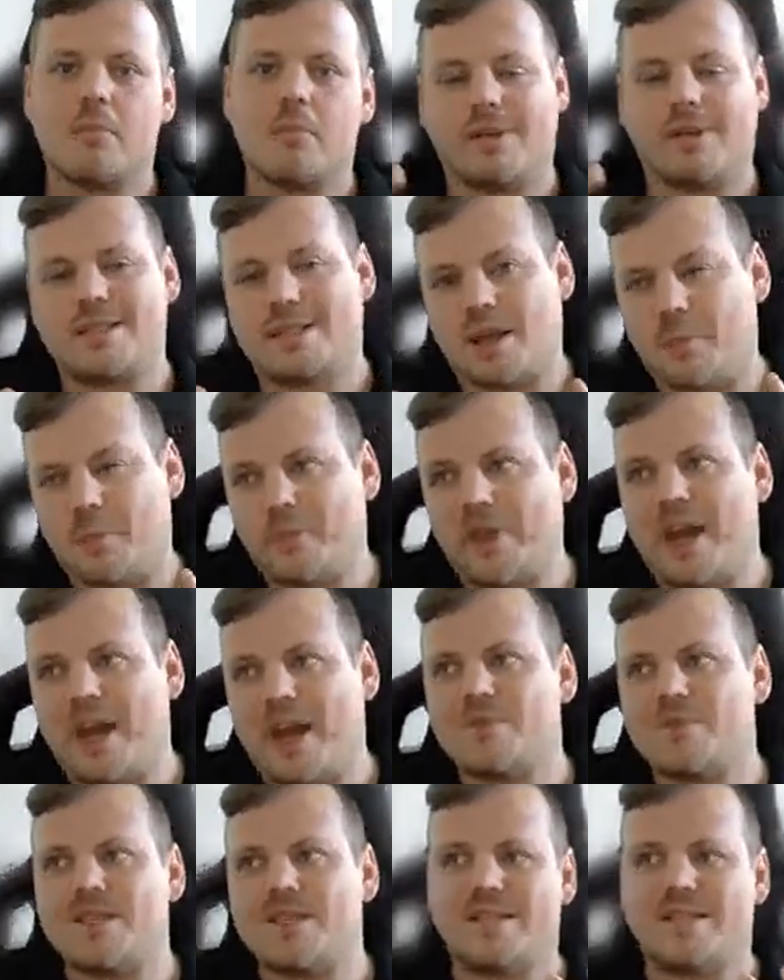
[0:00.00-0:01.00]
but
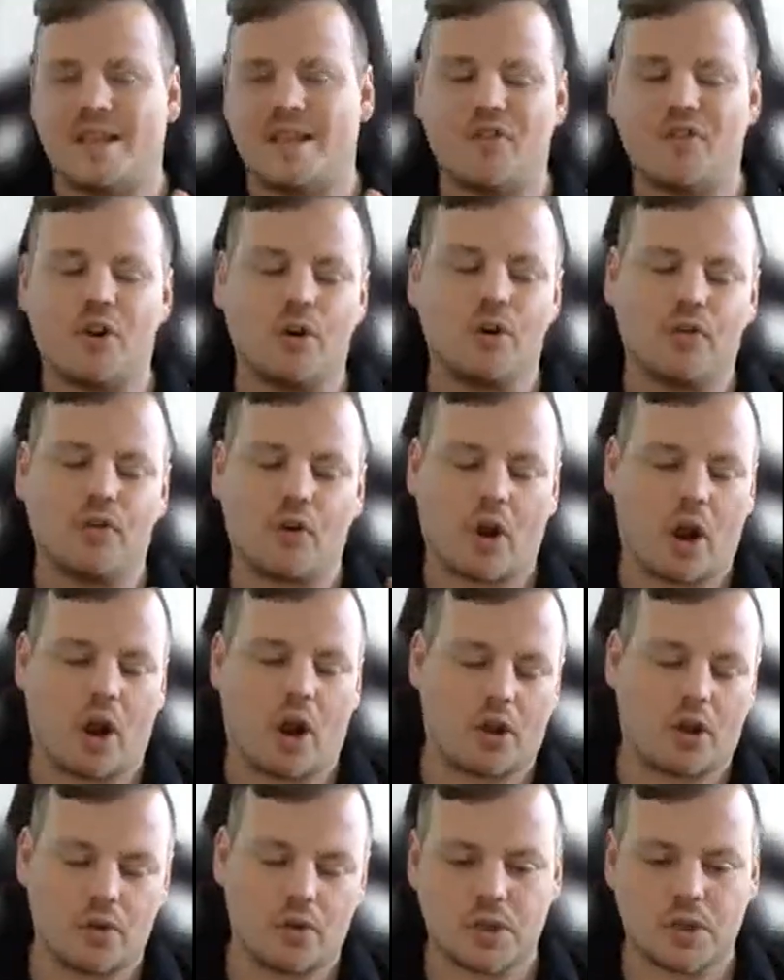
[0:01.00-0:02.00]
sometimes it's difficult for
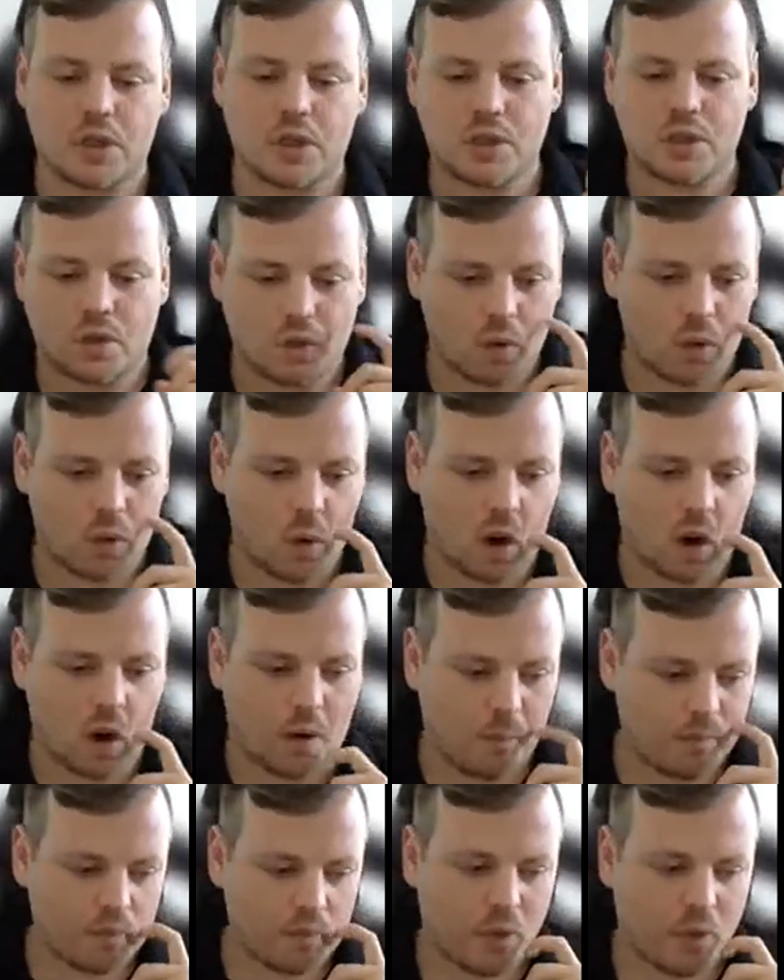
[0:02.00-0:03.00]
our users
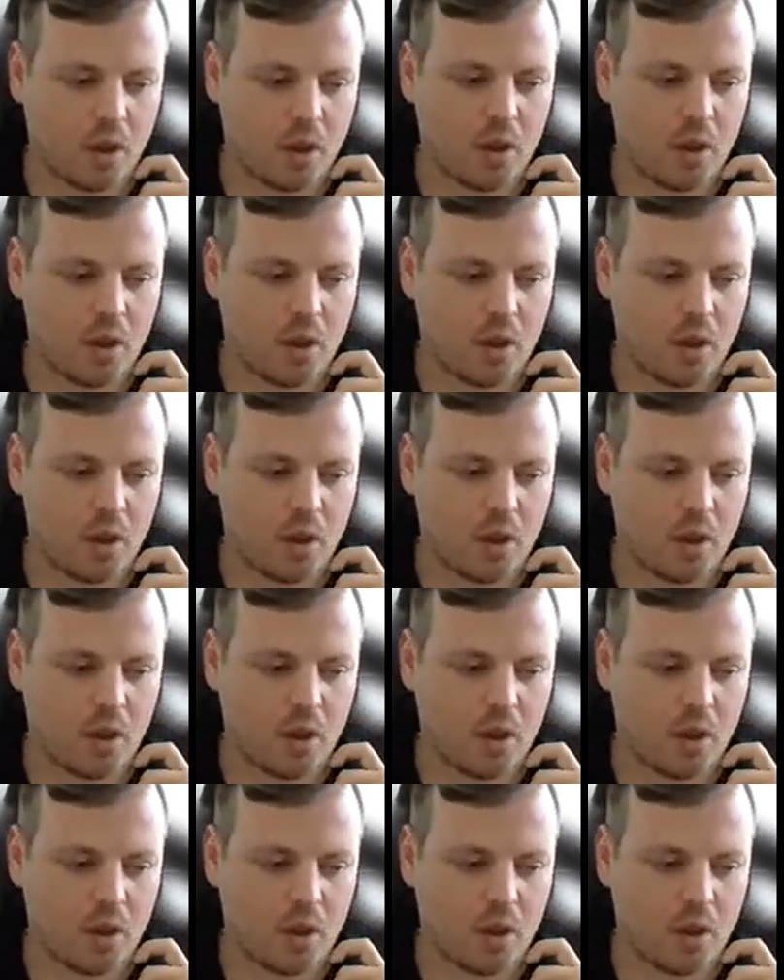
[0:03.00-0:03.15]
to